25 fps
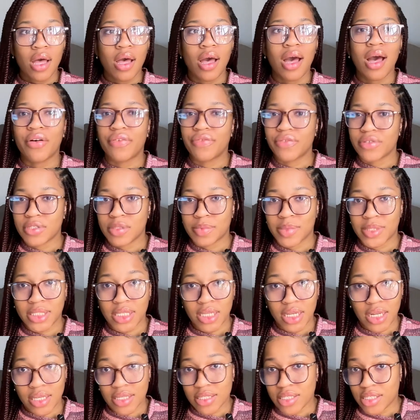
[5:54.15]
Half is
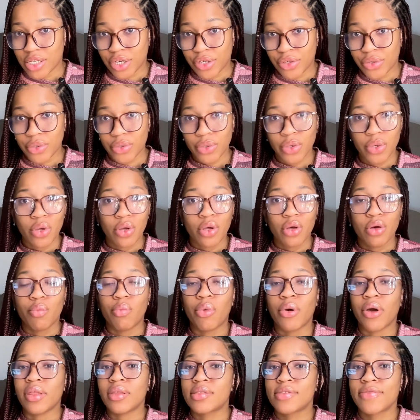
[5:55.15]
better than 0.
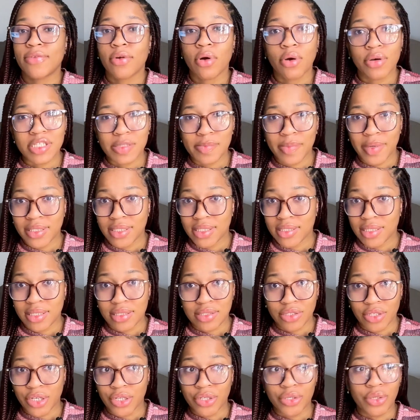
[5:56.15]
0.4 is better
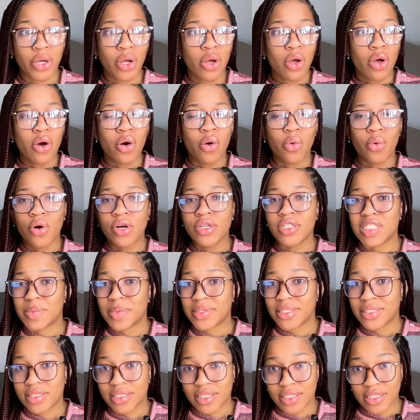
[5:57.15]
than 0. 1 is
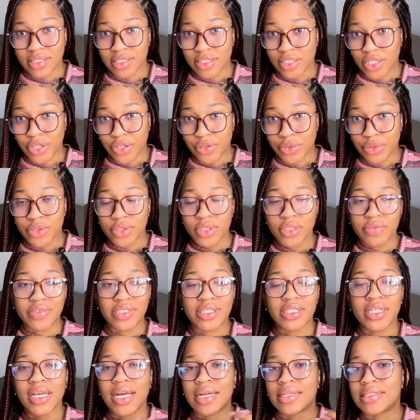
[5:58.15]
better than 0.
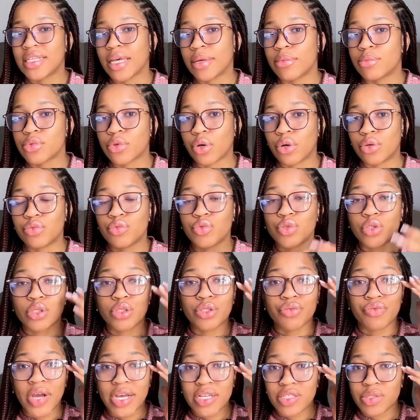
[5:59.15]
They say attempt all.
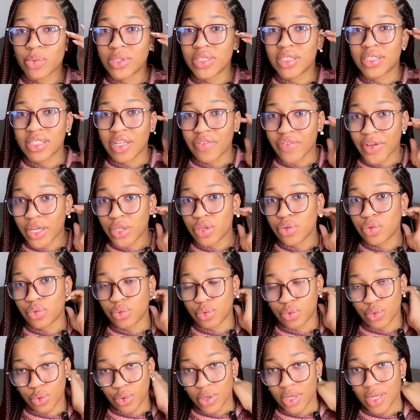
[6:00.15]
Just write whatever you
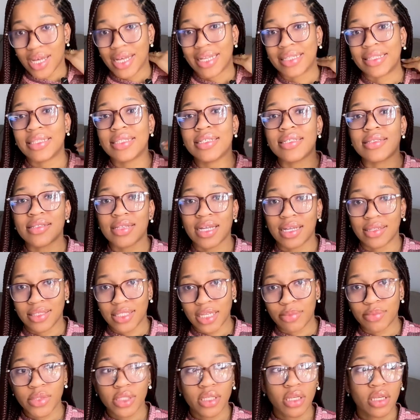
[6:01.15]
know. At least
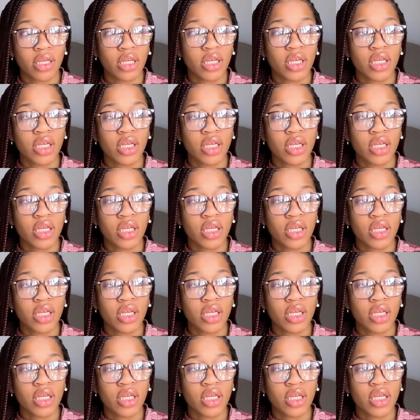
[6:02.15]
attempt.